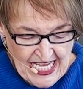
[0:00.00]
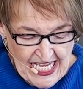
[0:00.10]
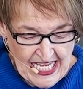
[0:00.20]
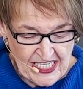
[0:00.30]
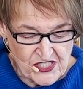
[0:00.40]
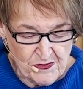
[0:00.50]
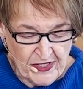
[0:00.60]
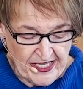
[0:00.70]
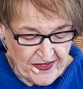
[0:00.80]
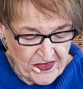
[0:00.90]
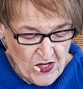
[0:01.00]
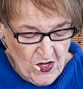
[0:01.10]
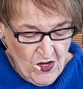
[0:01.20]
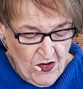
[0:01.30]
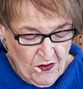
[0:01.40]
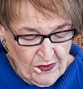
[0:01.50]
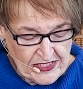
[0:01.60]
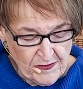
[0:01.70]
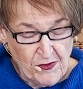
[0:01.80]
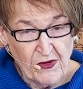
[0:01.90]
Ishbosheth was
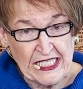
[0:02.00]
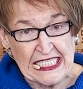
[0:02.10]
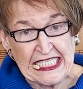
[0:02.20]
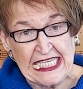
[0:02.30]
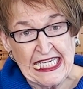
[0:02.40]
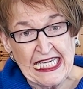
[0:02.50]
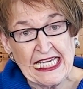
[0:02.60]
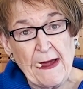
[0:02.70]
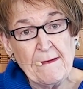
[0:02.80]
appointed king,